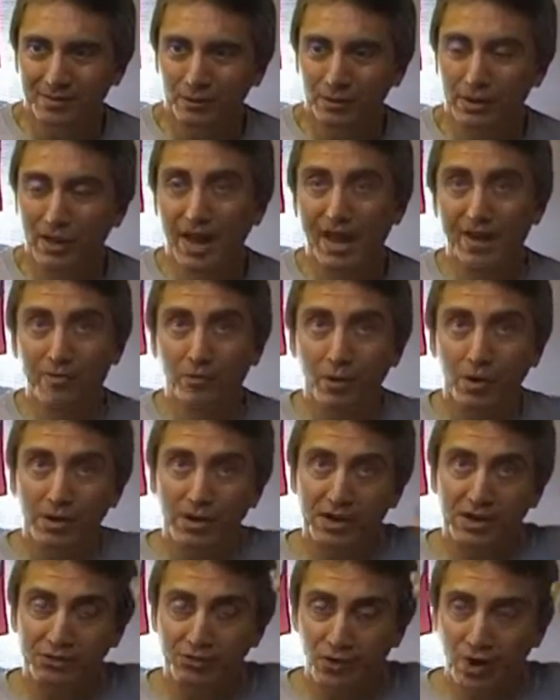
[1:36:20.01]
well, they have one
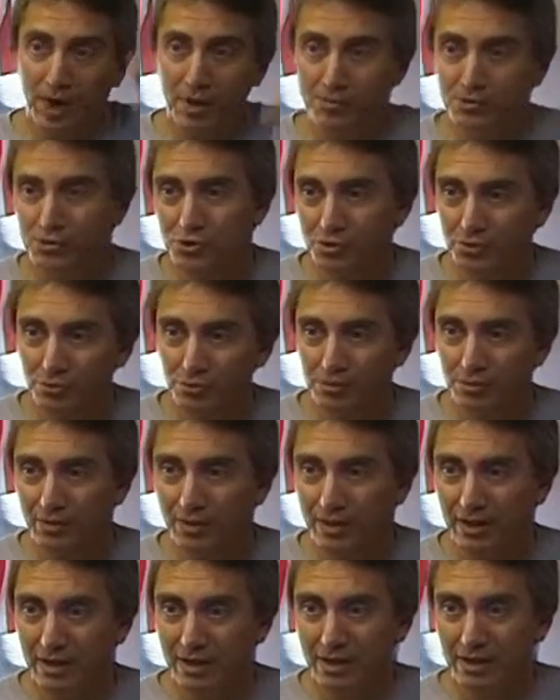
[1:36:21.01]
that drops you,
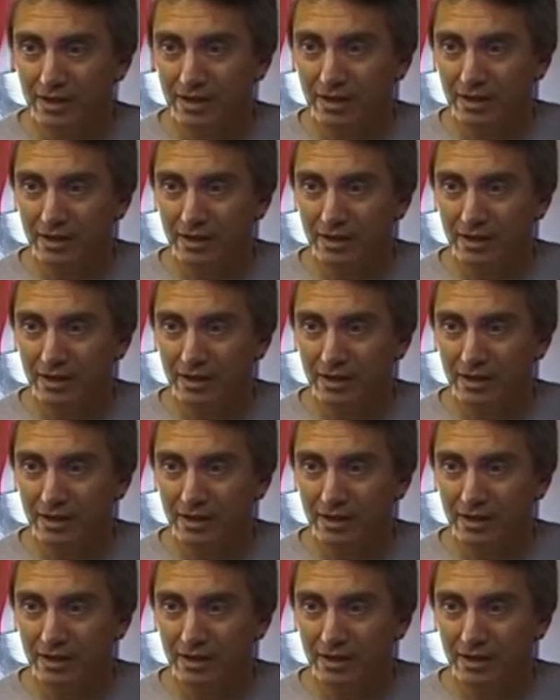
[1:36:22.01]
like a.